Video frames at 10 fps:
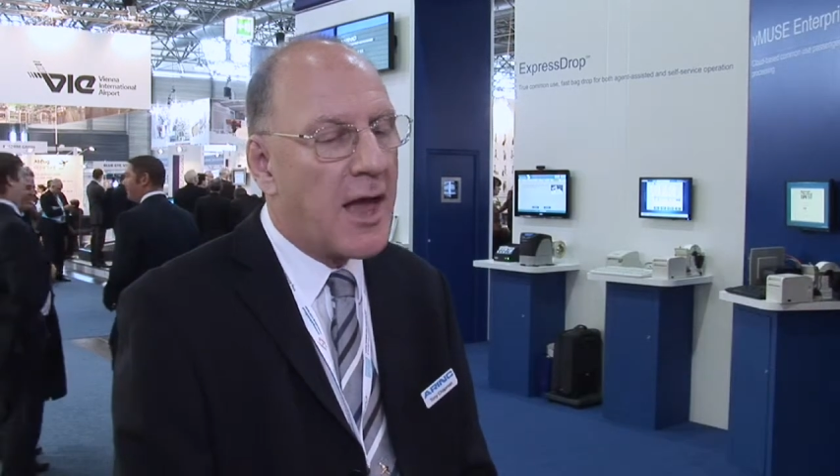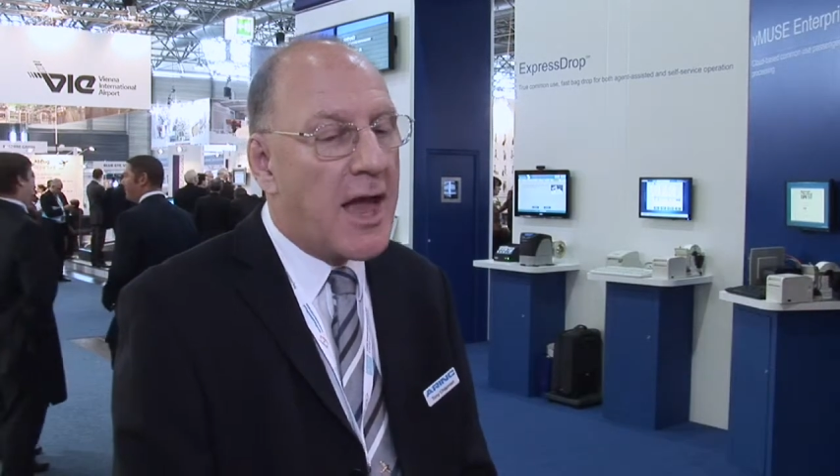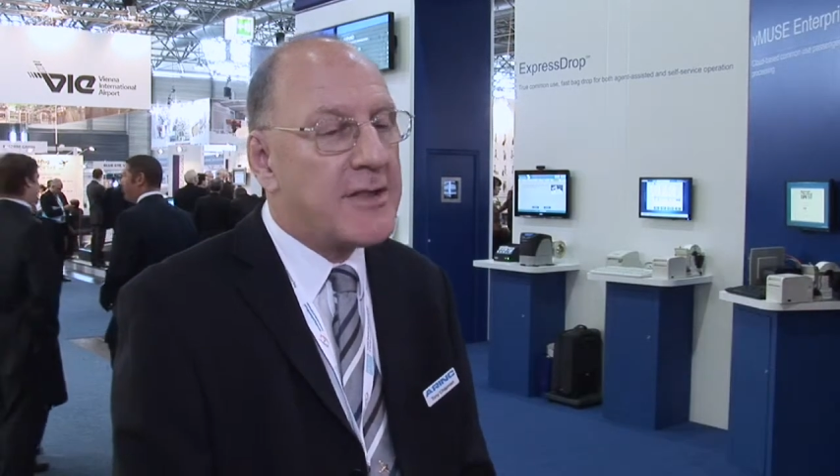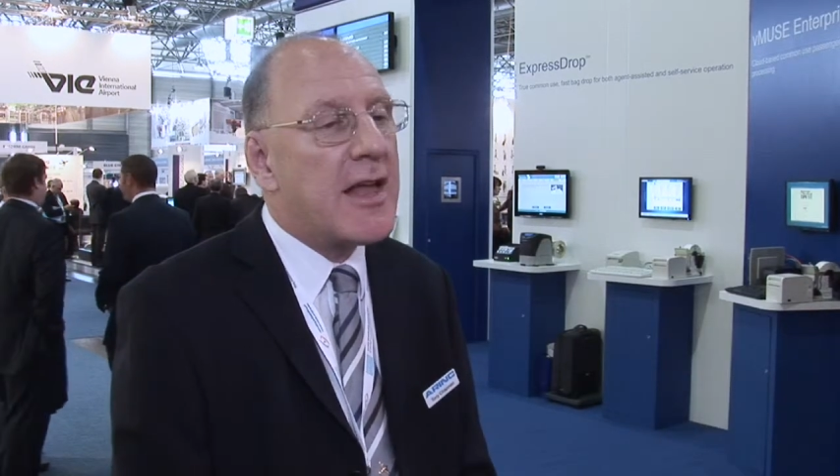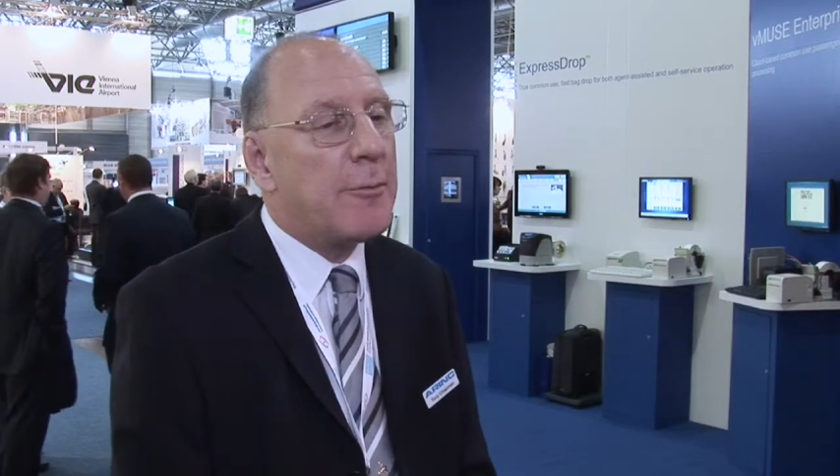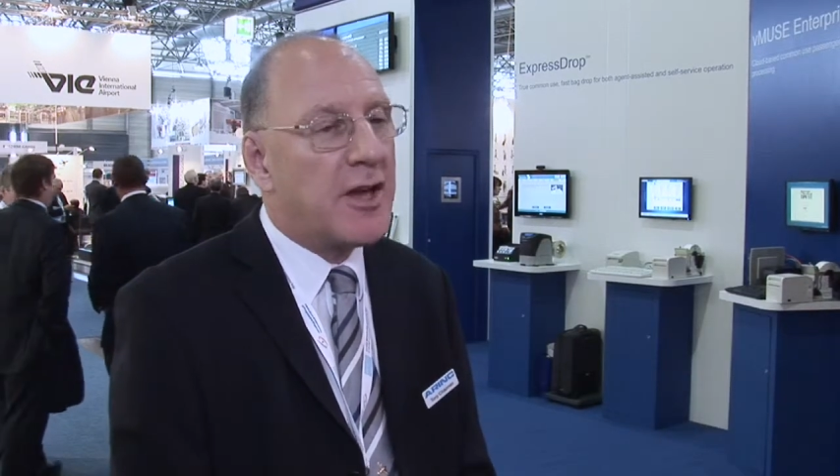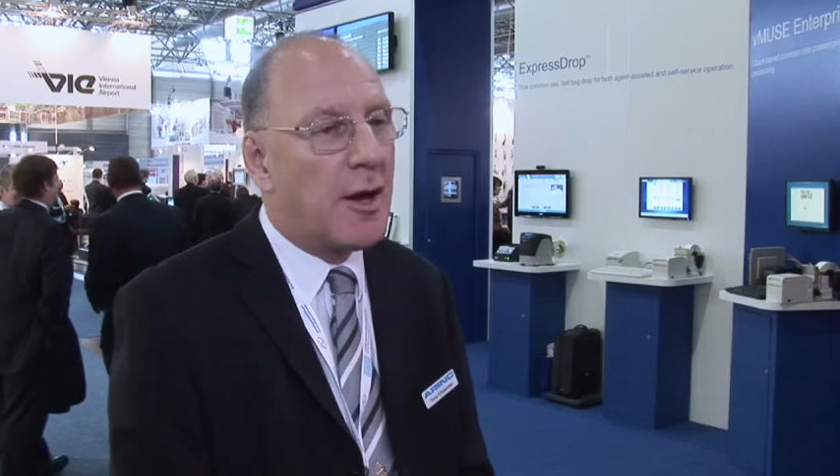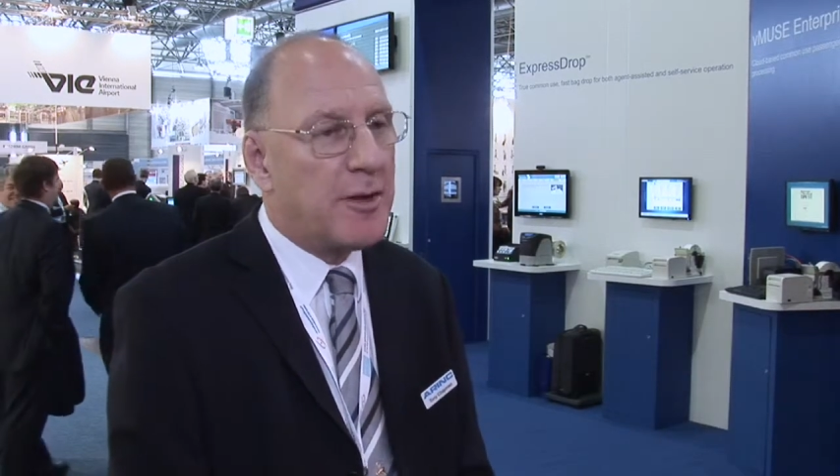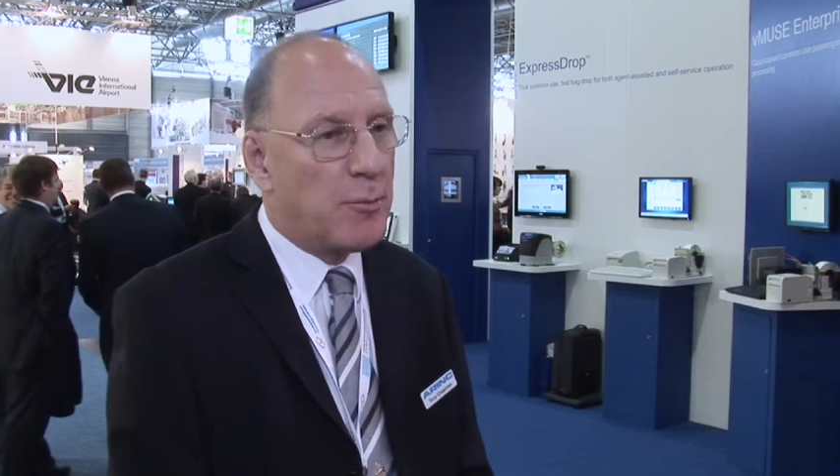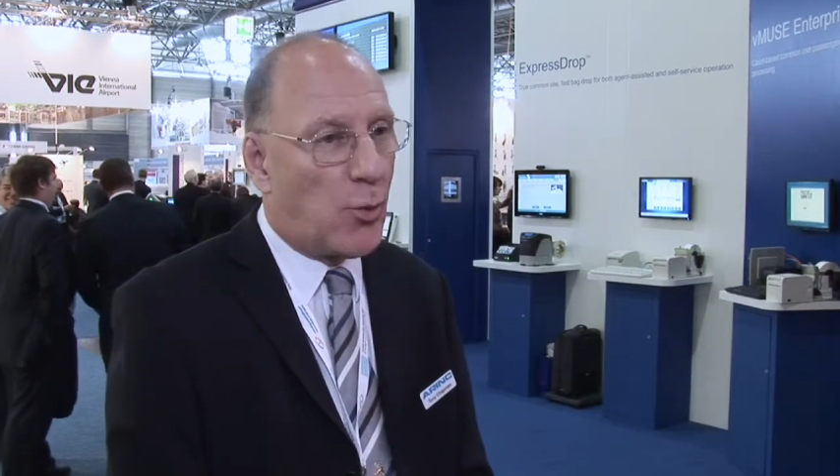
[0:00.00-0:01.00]
It's now
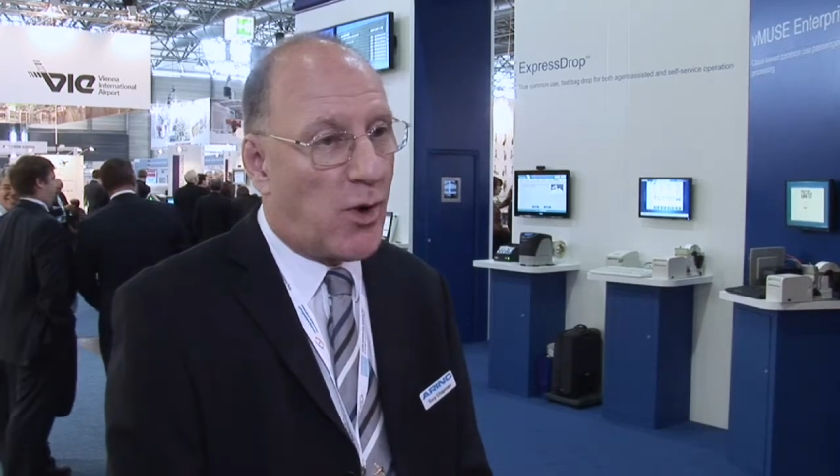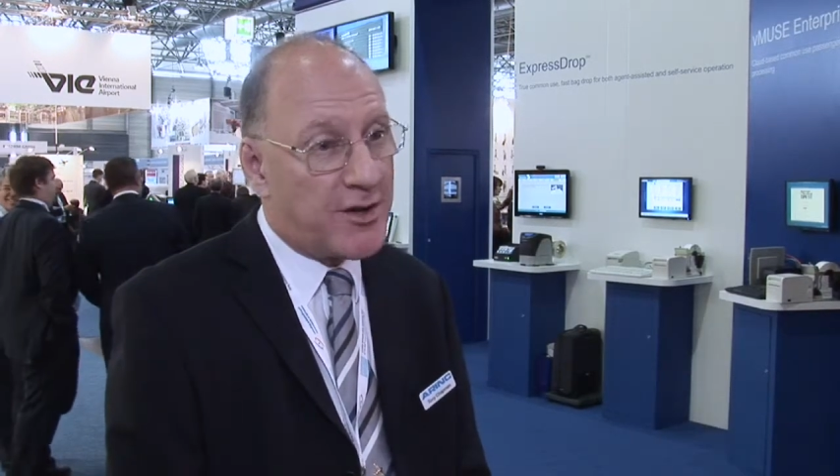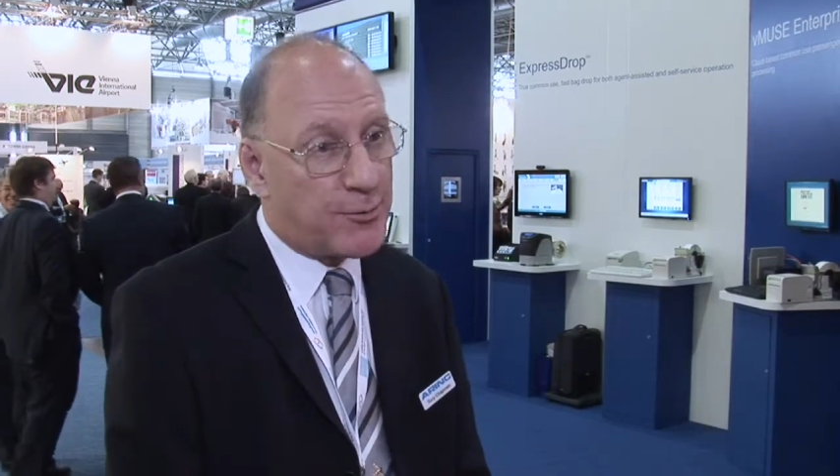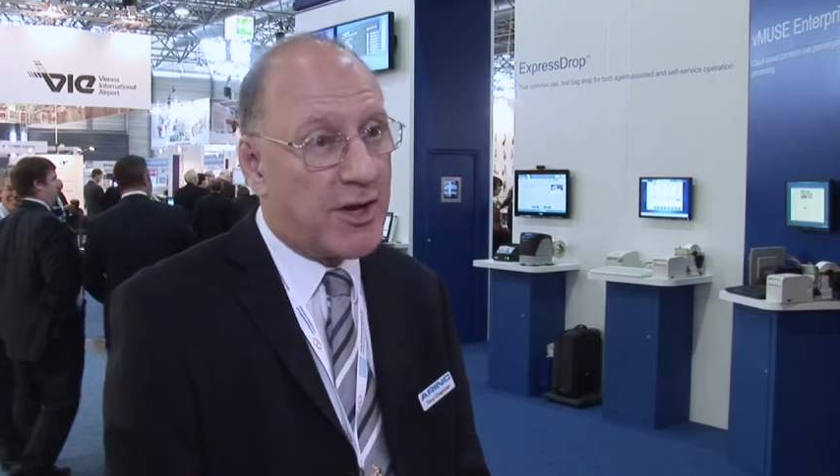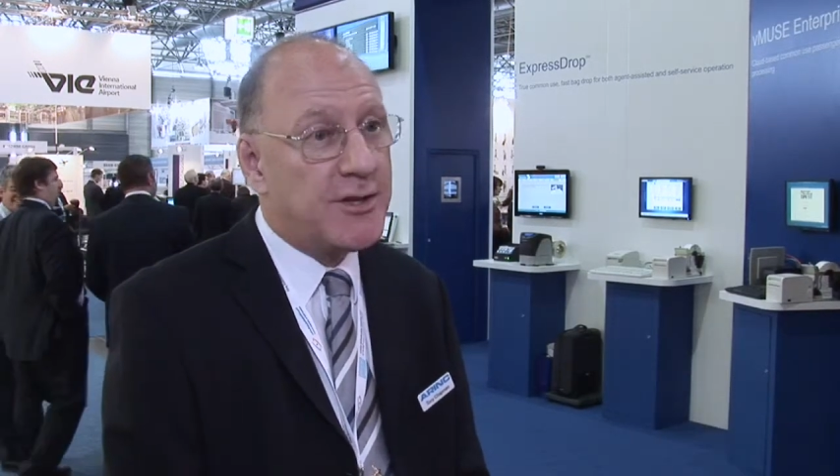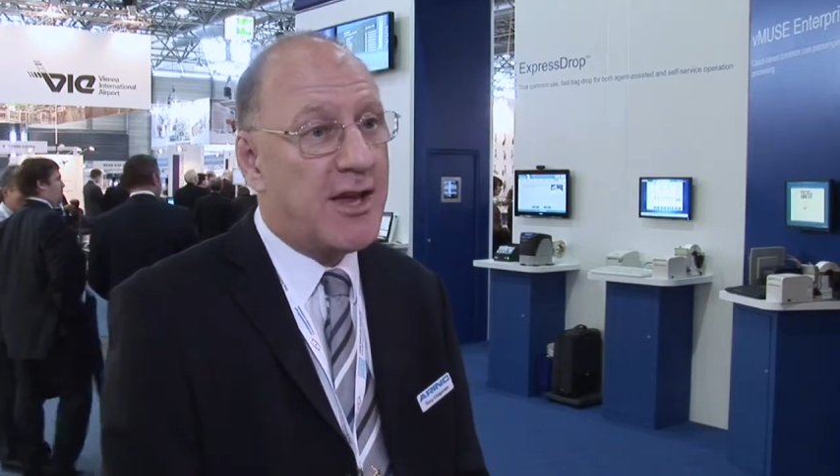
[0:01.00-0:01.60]
becoming more widespread,